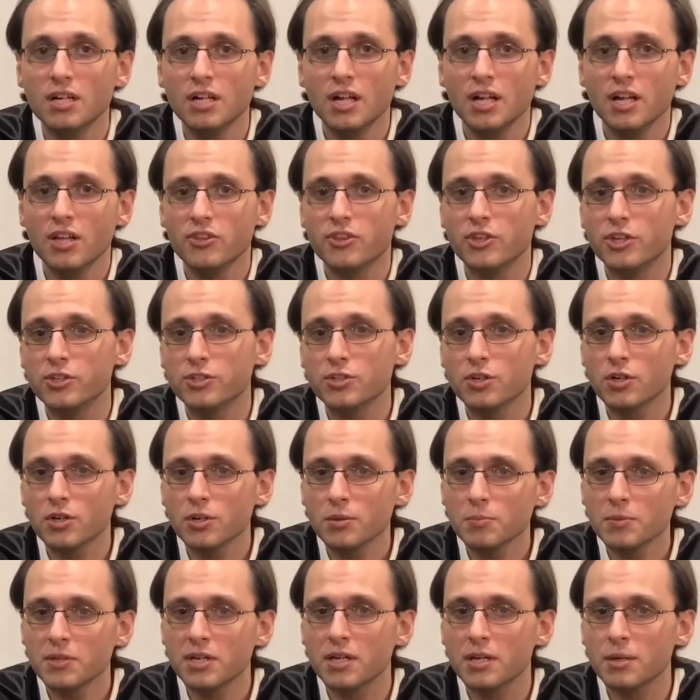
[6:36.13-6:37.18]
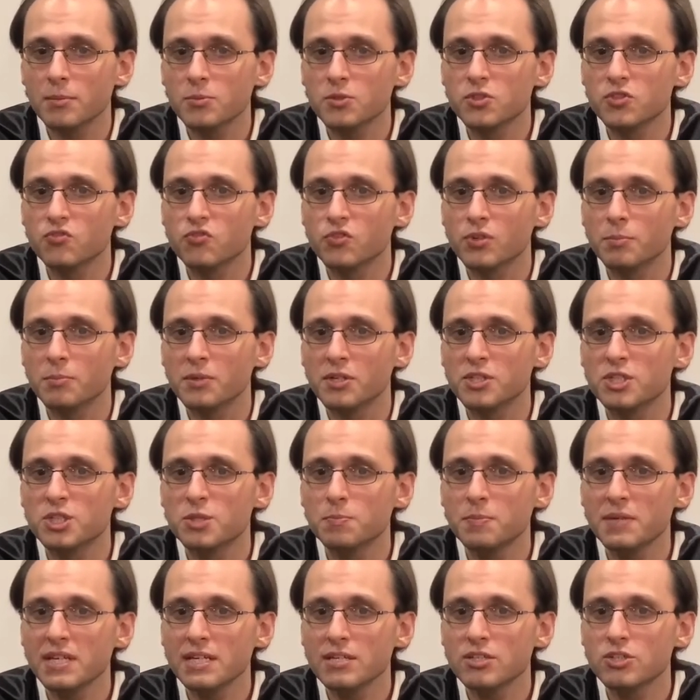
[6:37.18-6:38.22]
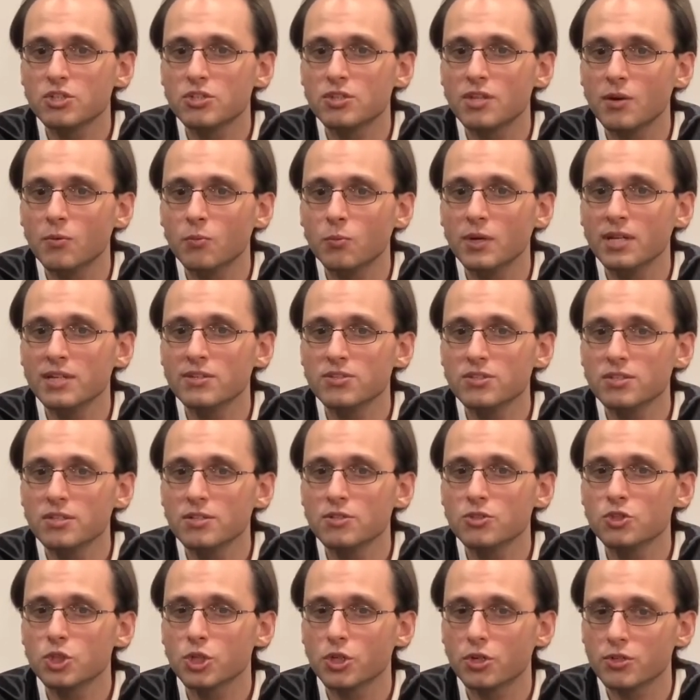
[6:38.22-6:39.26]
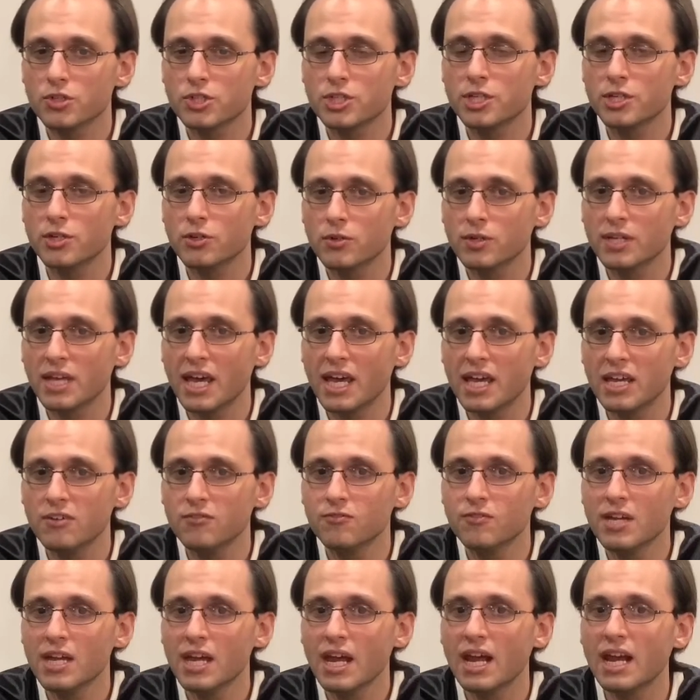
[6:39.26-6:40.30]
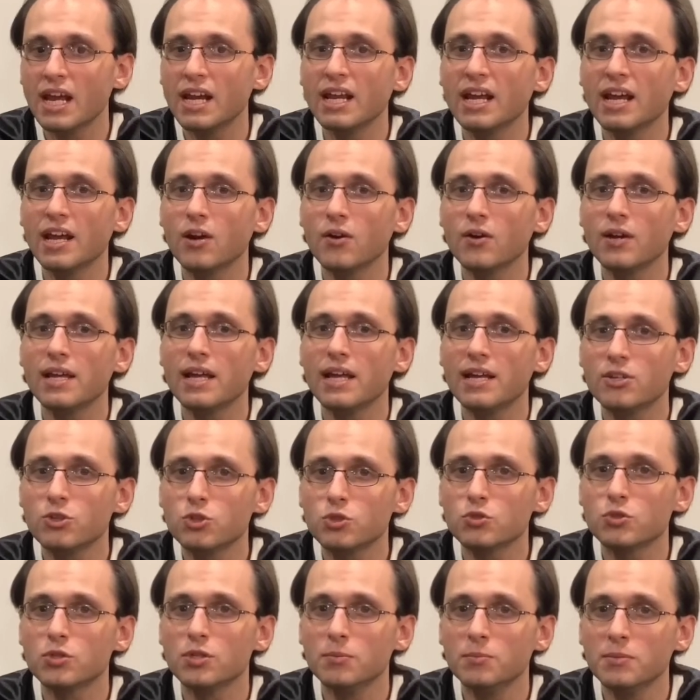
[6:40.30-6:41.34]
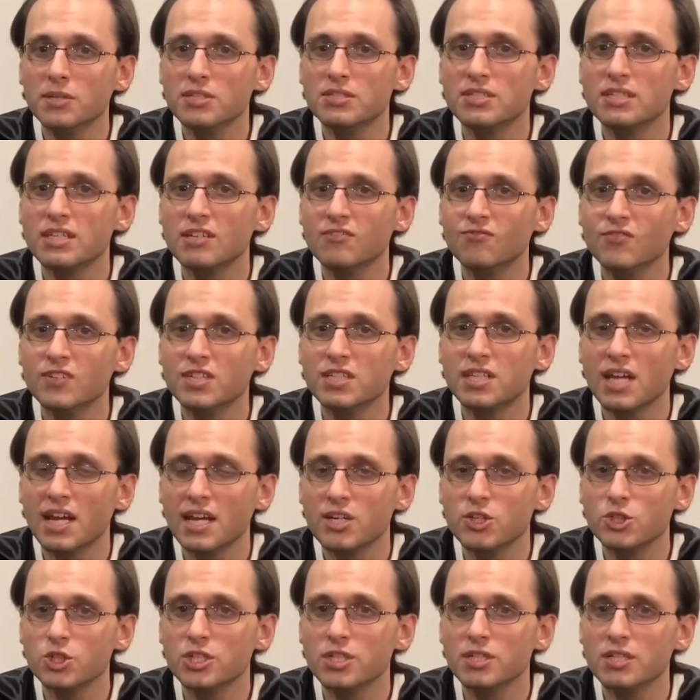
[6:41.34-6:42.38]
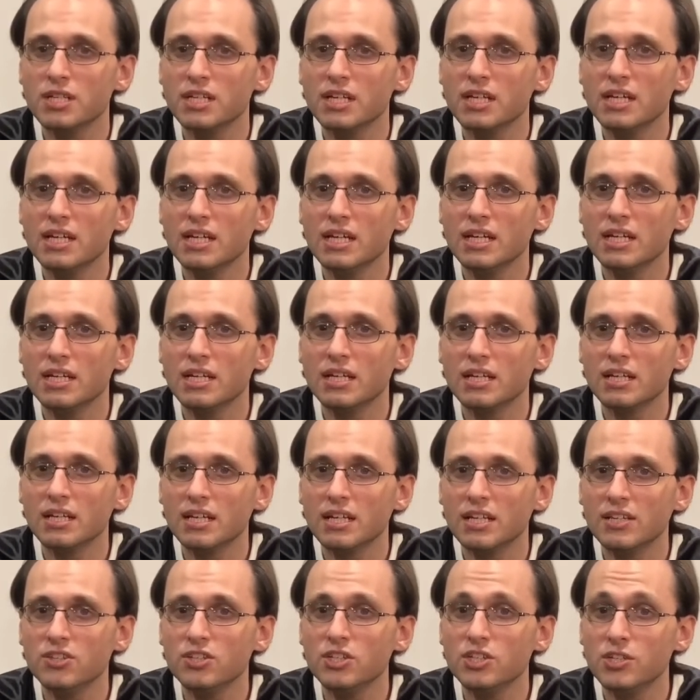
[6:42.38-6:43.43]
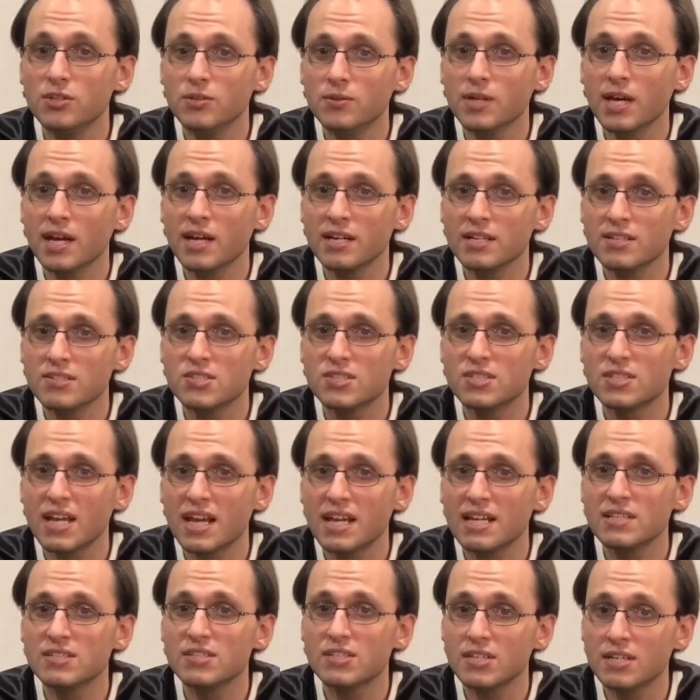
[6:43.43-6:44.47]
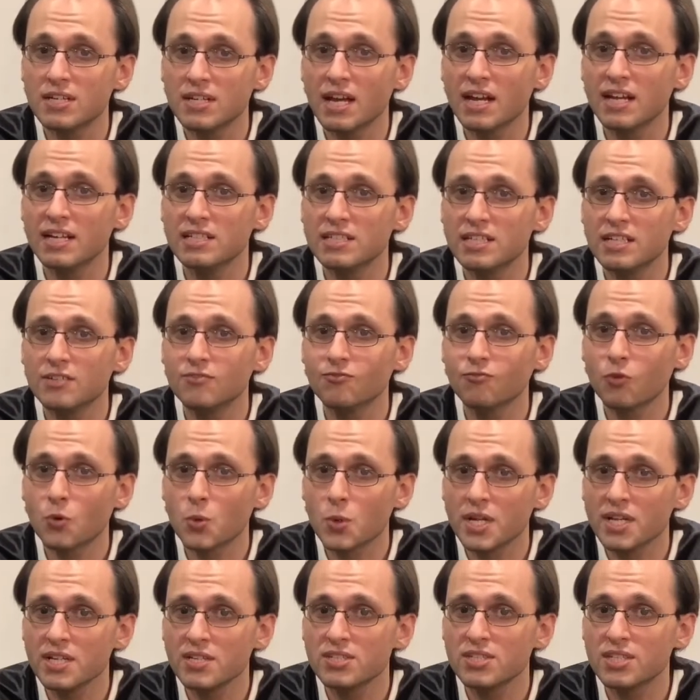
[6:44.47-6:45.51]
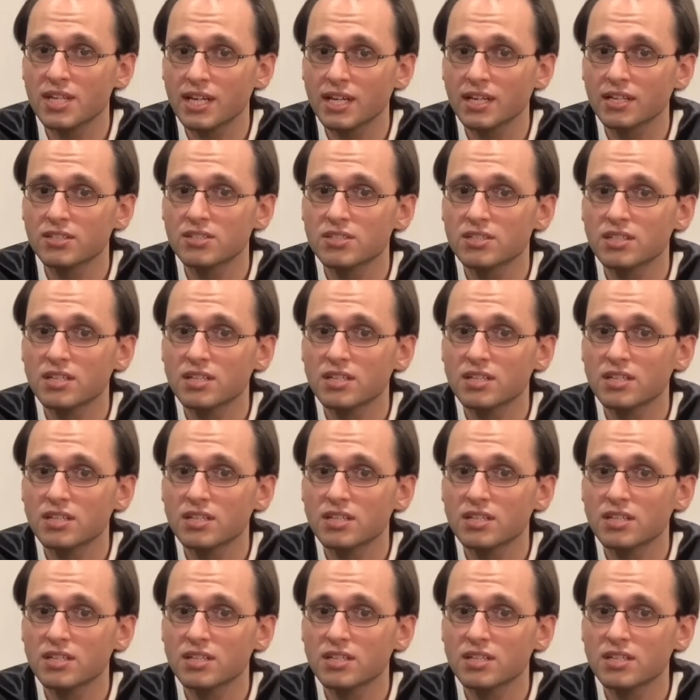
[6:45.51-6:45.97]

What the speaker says: The term comes from a speech that Winston Churchill gave at Harry S. Truman's invitation in the United States in 1946.